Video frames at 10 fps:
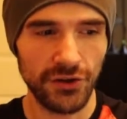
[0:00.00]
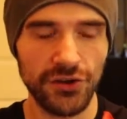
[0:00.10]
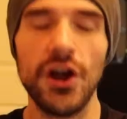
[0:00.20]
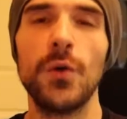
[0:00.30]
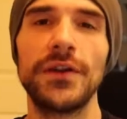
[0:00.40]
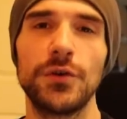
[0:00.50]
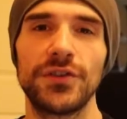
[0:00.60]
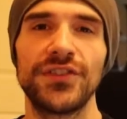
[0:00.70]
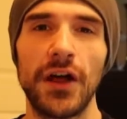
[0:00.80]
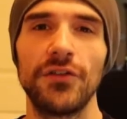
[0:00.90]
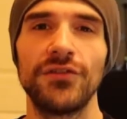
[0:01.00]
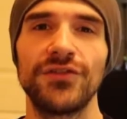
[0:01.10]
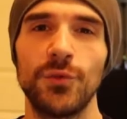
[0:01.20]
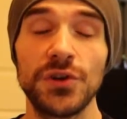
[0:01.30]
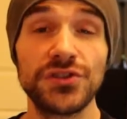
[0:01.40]
knowing
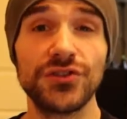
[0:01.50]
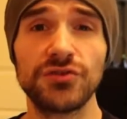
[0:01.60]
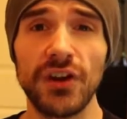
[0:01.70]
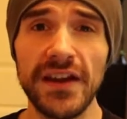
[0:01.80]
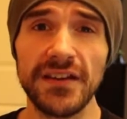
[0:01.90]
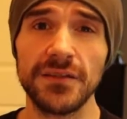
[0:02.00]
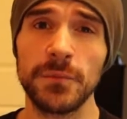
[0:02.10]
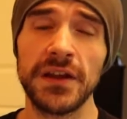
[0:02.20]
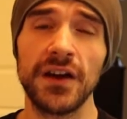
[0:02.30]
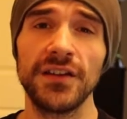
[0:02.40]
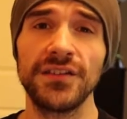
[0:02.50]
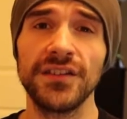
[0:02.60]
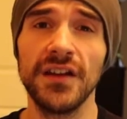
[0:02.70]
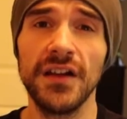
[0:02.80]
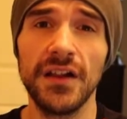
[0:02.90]
yourself, which is great
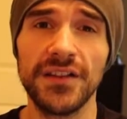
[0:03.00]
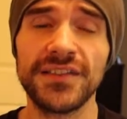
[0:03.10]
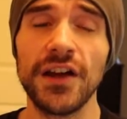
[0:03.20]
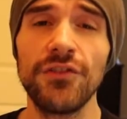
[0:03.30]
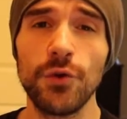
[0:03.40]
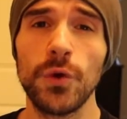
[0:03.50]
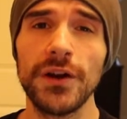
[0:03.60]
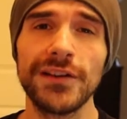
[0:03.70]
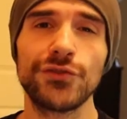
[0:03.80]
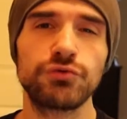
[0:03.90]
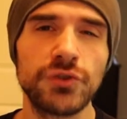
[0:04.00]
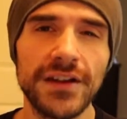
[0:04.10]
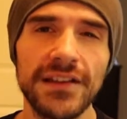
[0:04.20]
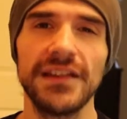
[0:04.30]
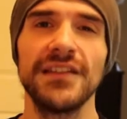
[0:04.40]
because self-awareness
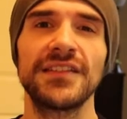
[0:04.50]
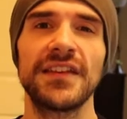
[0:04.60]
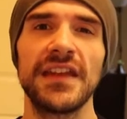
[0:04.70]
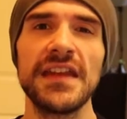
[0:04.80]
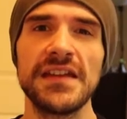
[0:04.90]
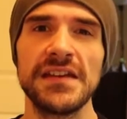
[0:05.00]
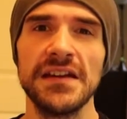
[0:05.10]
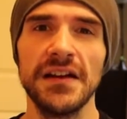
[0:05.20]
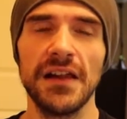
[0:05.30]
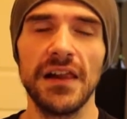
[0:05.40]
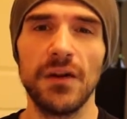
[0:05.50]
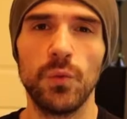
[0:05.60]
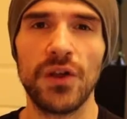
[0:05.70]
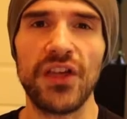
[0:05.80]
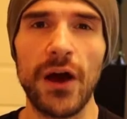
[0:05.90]
really is key.
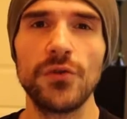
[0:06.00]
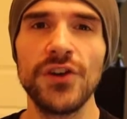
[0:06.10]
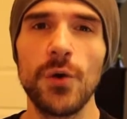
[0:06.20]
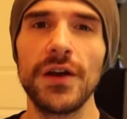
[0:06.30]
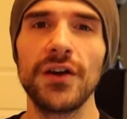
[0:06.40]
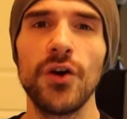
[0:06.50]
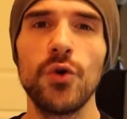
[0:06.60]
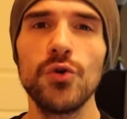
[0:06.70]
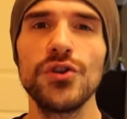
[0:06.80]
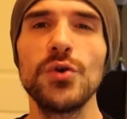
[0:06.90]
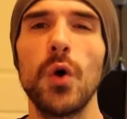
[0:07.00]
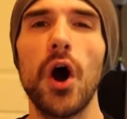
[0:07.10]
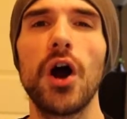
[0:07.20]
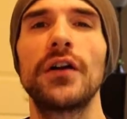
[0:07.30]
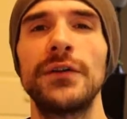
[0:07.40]
Without knowing who you
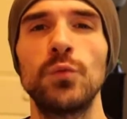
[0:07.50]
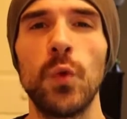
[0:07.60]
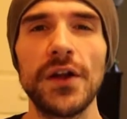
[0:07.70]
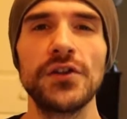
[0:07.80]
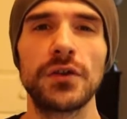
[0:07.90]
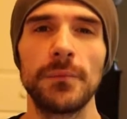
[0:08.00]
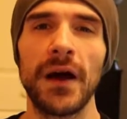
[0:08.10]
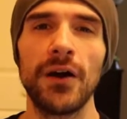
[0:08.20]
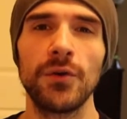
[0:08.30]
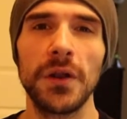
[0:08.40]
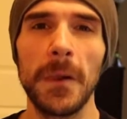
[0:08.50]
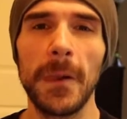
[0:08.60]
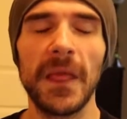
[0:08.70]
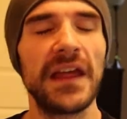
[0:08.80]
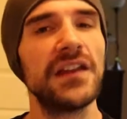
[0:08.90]
are and what you're about,
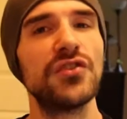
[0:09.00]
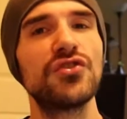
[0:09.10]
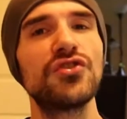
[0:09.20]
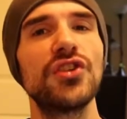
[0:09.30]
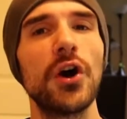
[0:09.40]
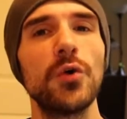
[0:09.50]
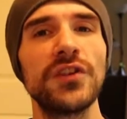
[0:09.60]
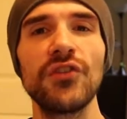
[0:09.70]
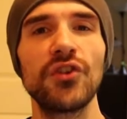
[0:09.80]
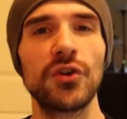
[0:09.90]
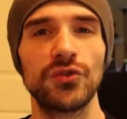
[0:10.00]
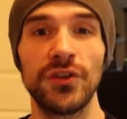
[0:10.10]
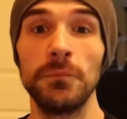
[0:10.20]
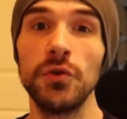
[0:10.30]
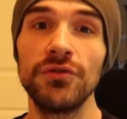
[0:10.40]
it is so difficult
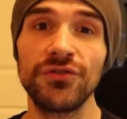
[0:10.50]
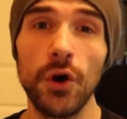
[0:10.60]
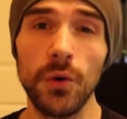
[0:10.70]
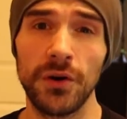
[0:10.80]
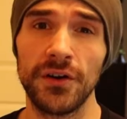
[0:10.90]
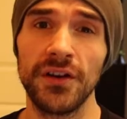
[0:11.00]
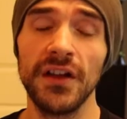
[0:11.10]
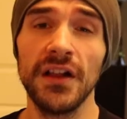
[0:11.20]
to move forward.